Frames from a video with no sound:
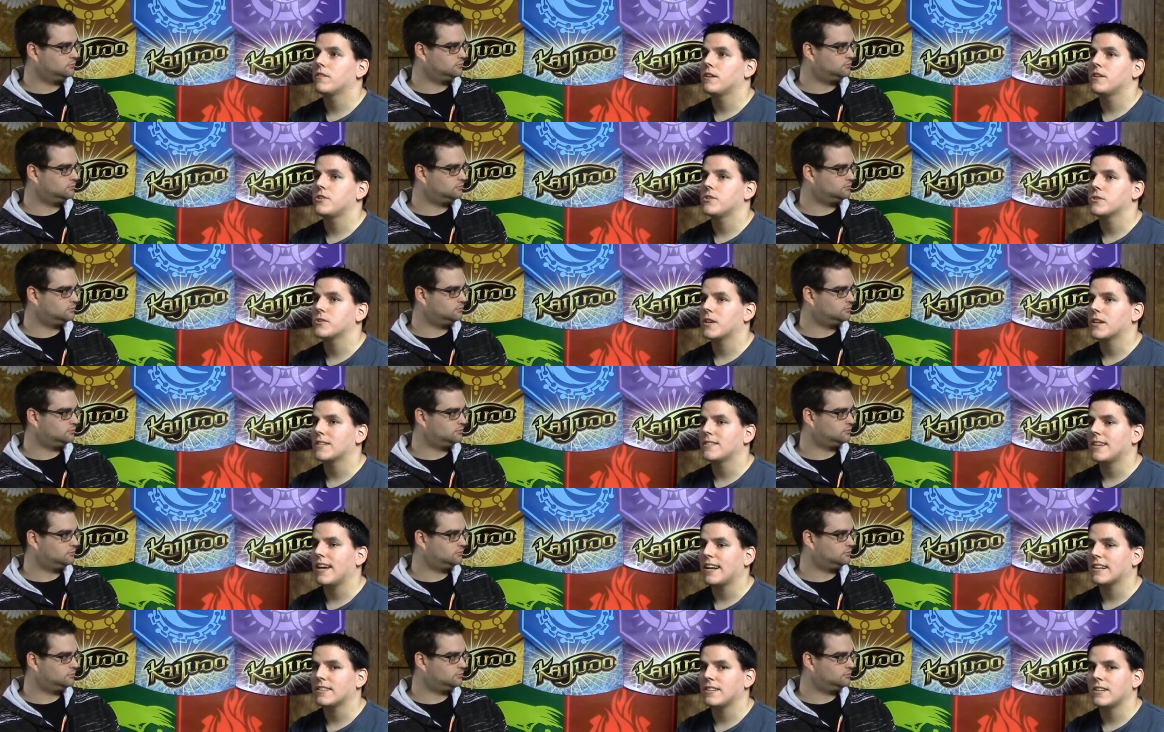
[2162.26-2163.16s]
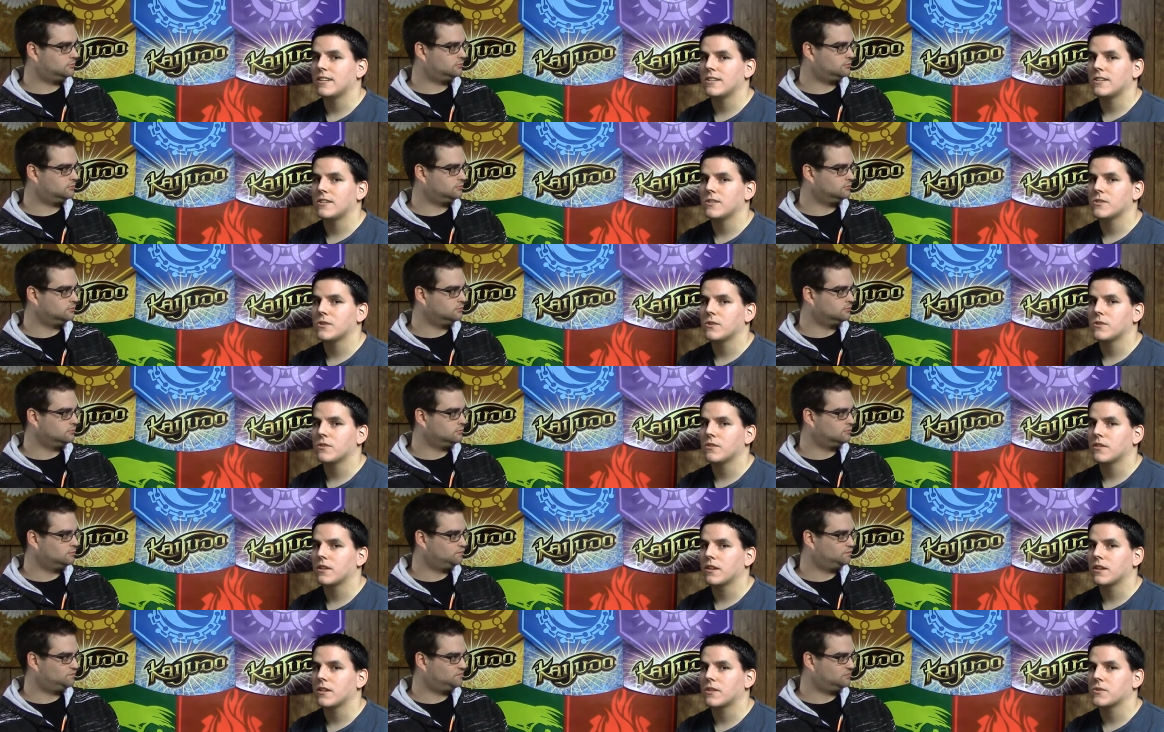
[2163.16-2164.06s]
Speaker 1: they just get tacked into certain
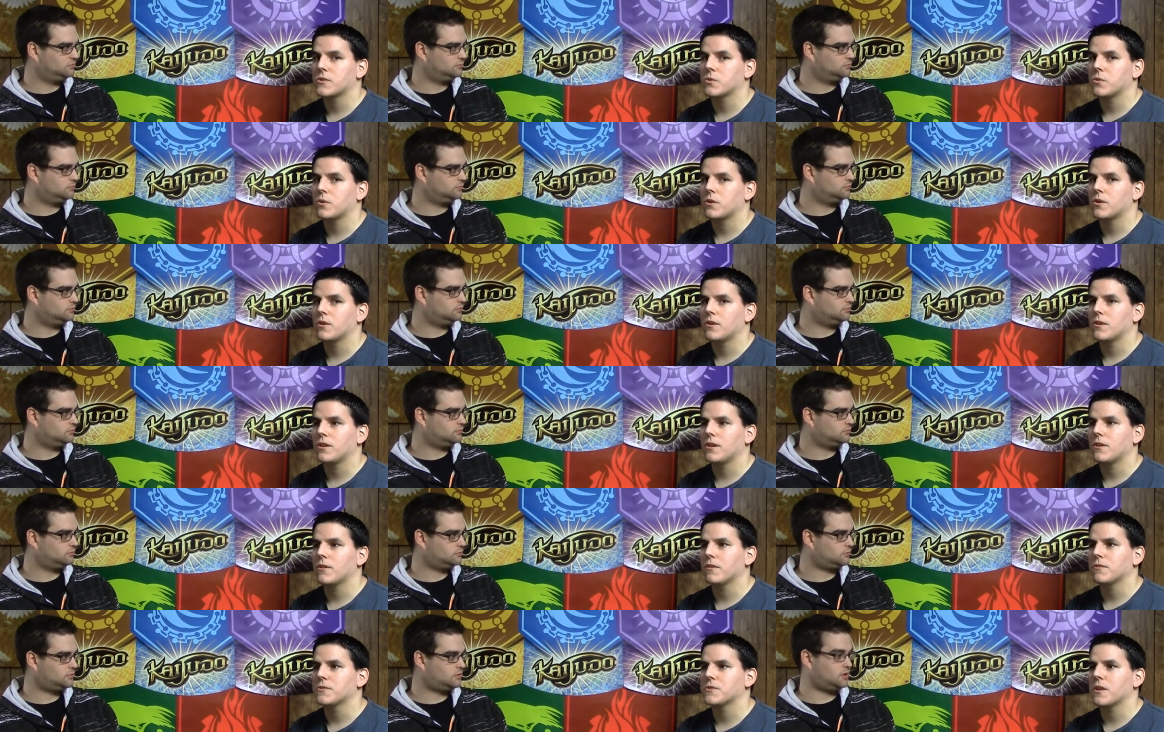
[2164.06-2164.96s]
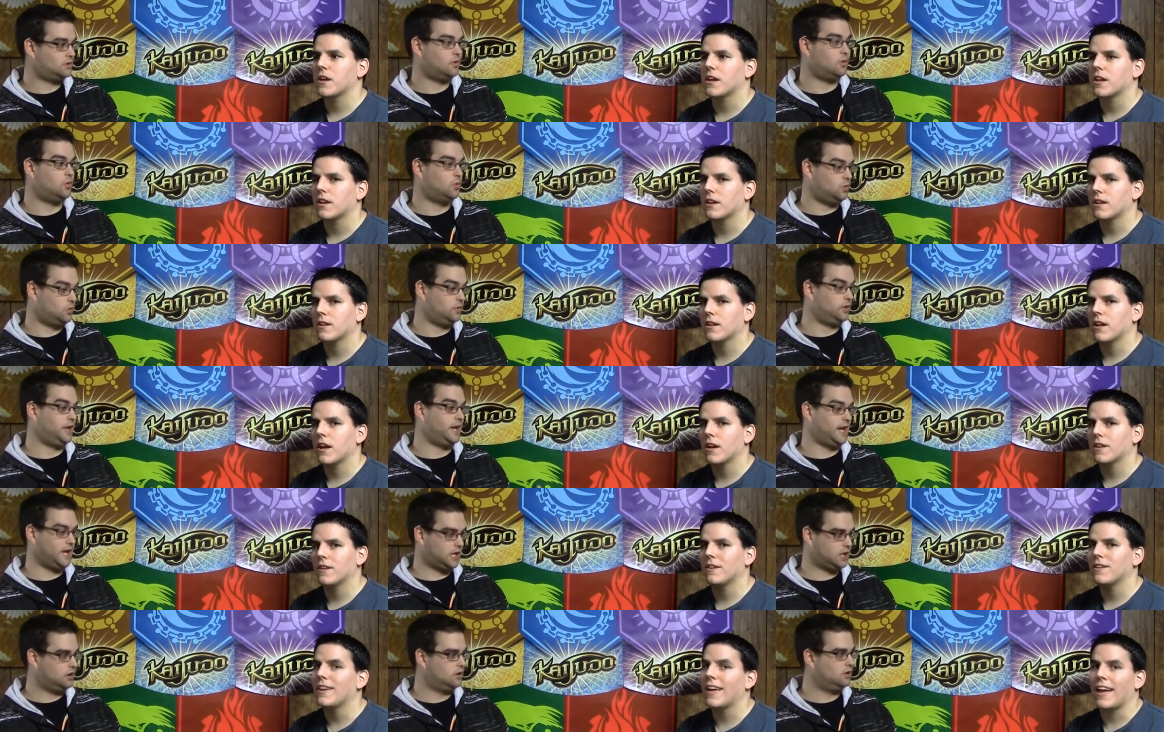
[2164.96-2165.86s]
things or you know it's like uh,
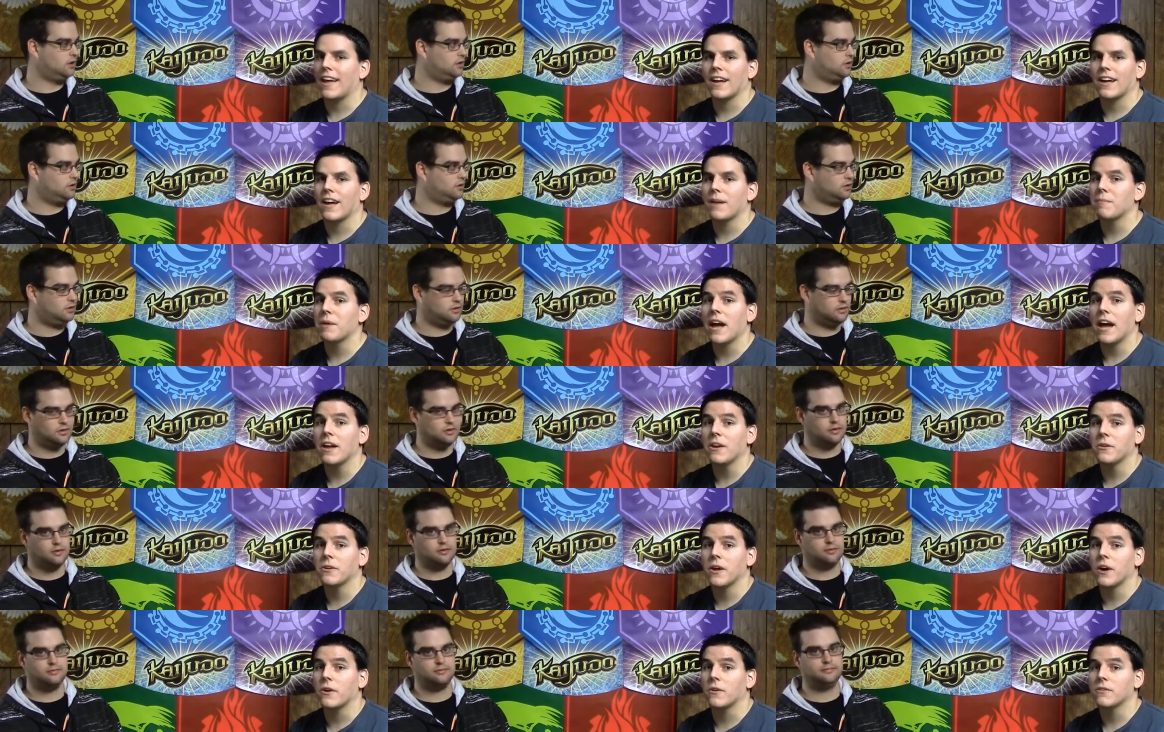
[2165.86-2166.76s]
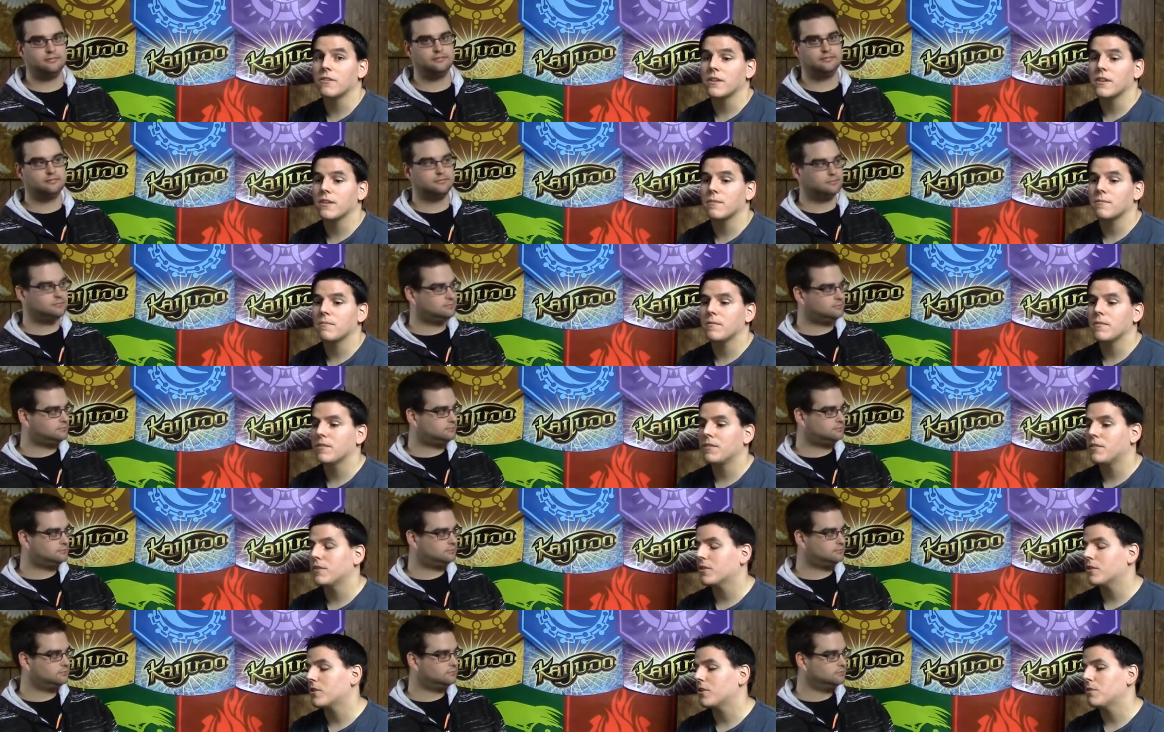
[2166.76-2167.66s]
yeah i mean i don't know they, there
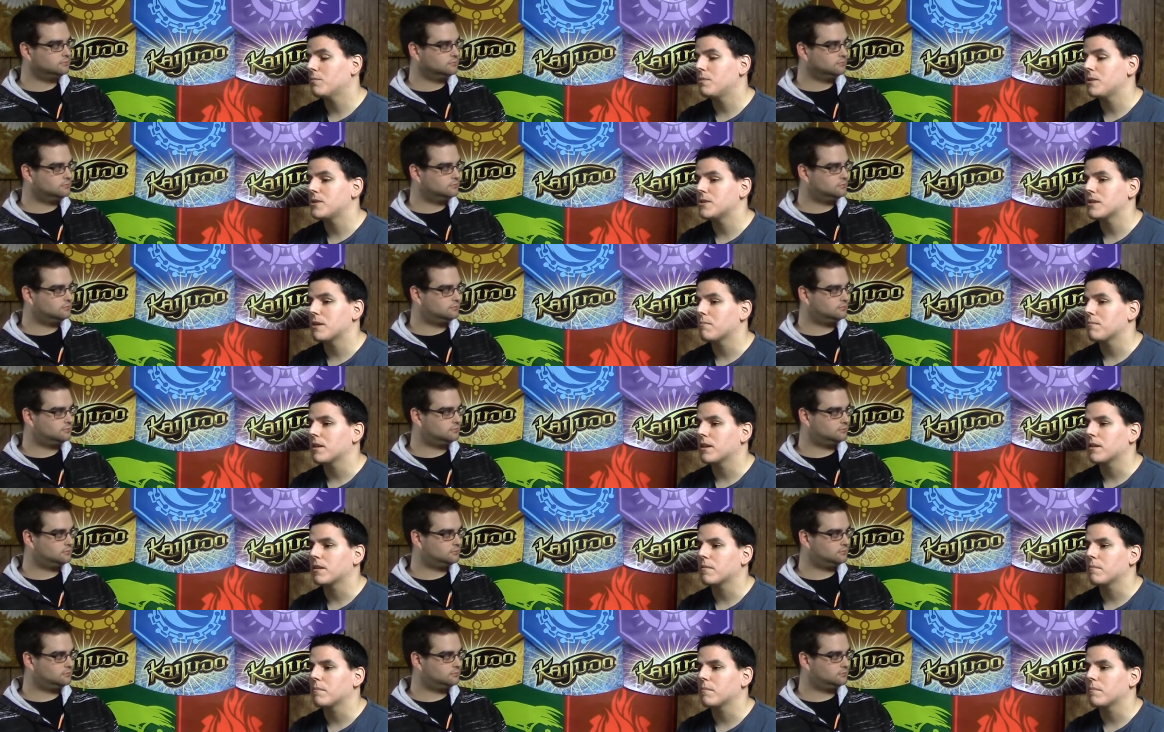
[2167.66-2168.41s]
could be something